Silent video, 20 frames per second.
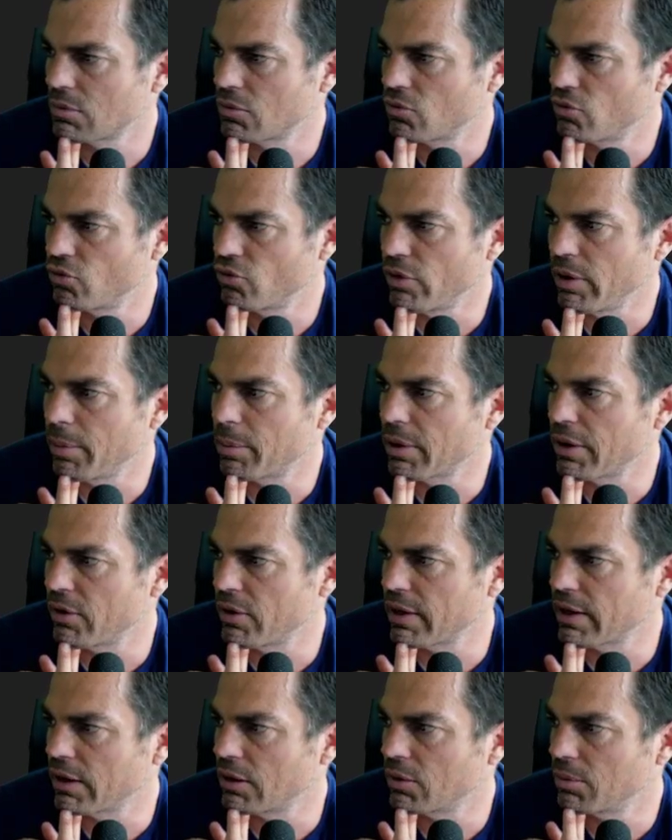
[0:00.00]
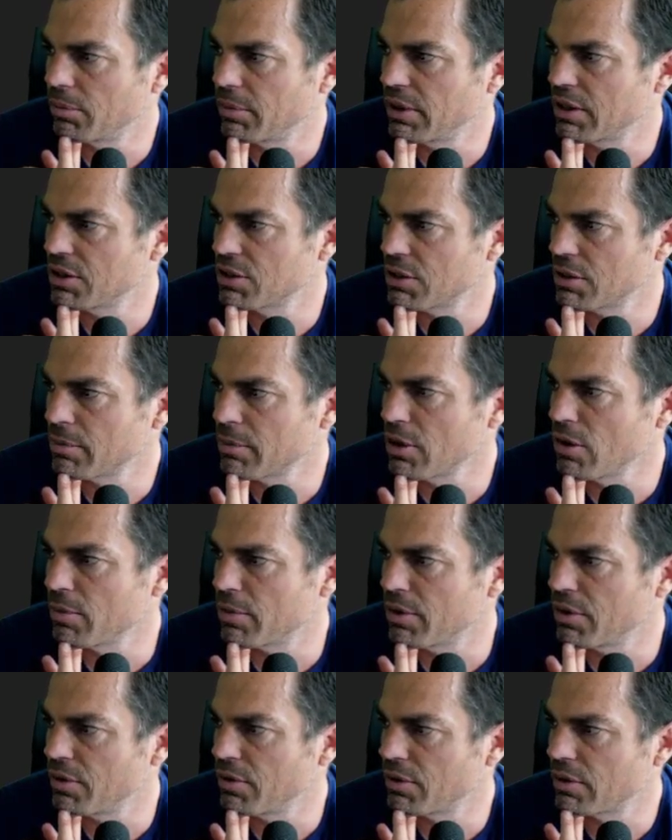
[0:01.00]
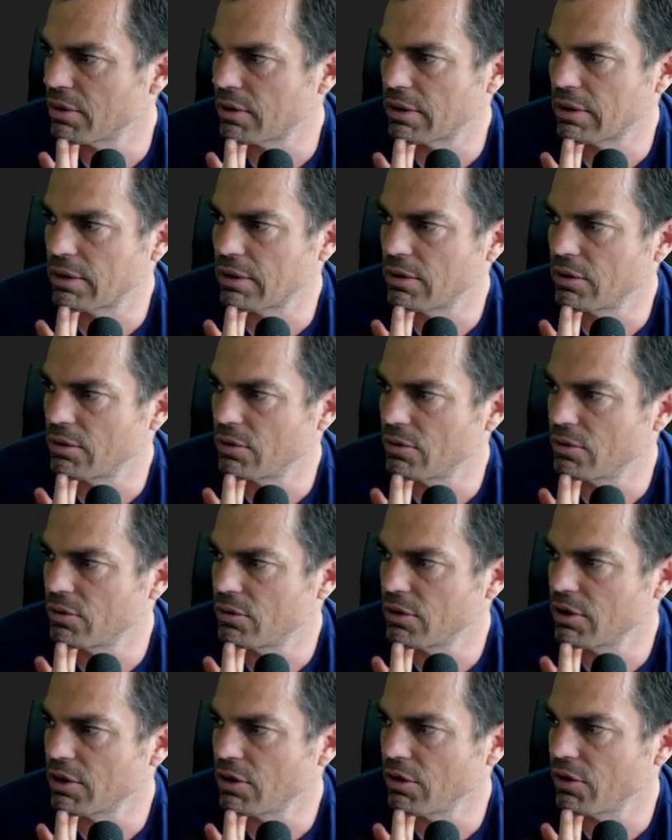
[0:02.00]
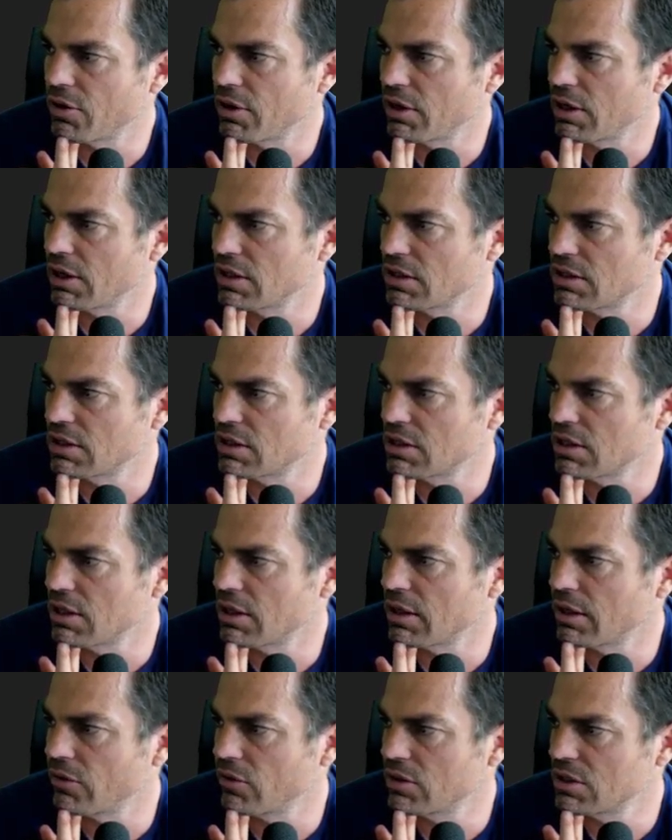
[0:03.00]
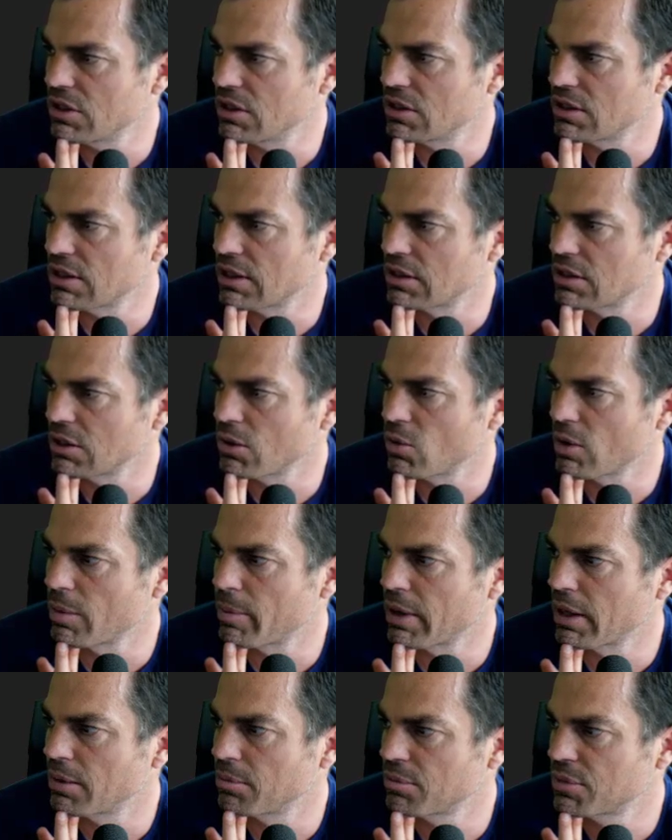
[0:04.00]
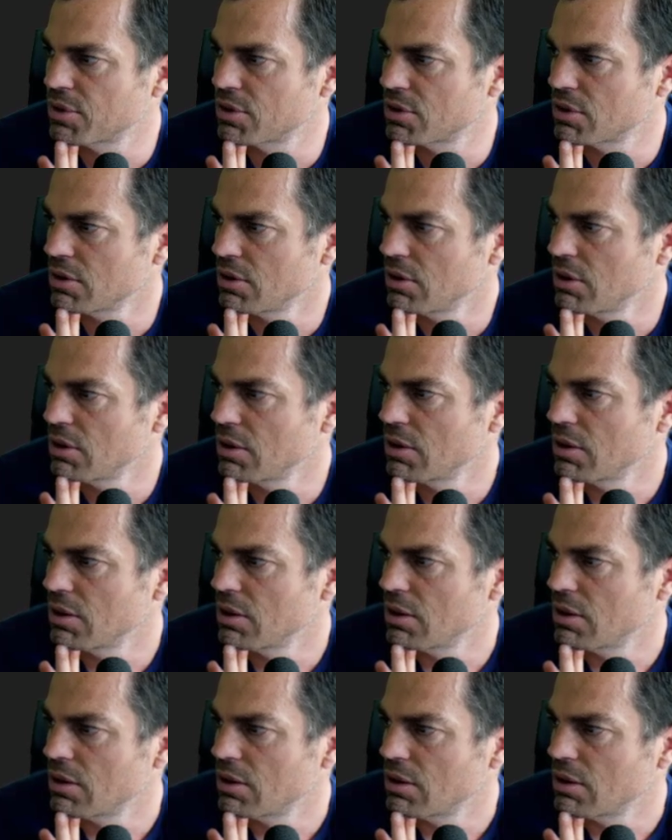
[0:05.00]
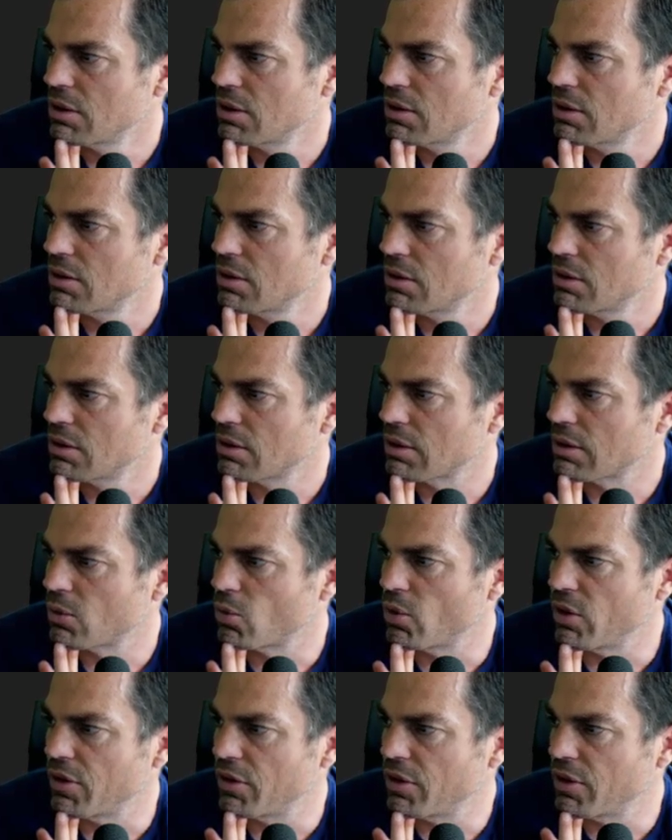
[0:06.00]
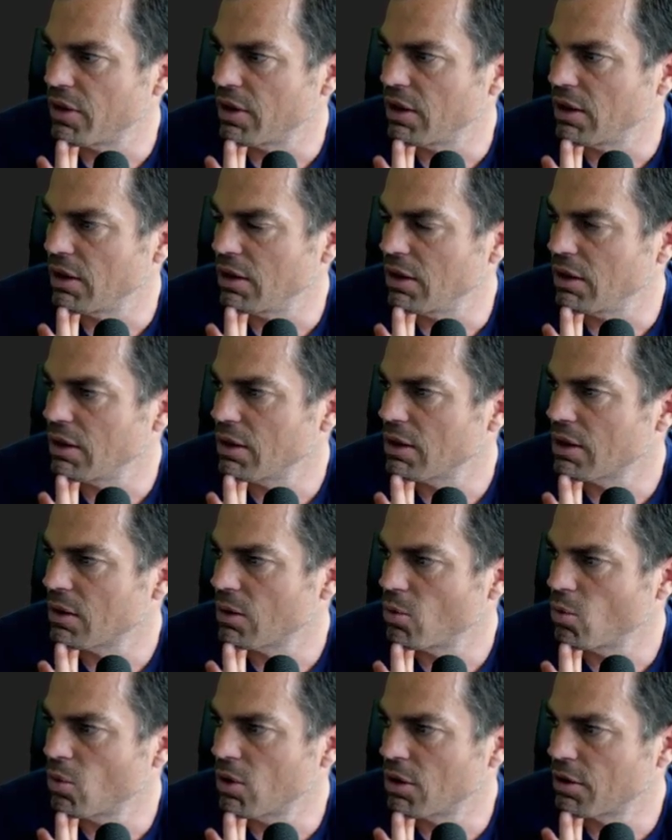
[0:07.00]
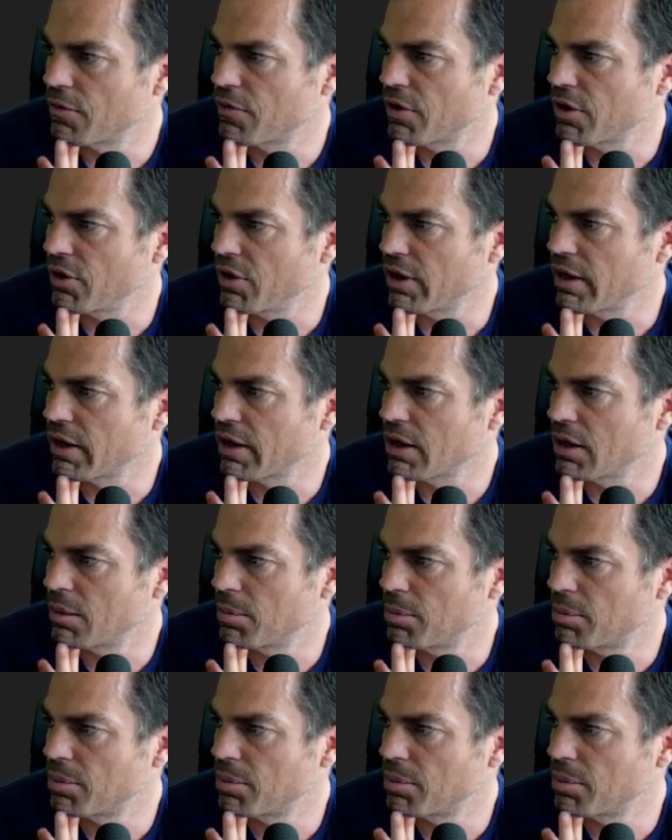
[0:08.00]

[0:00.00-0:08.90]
repo now, because at the moment the only thing that exists in there is the Static Web Apps with the workflow, the GitHub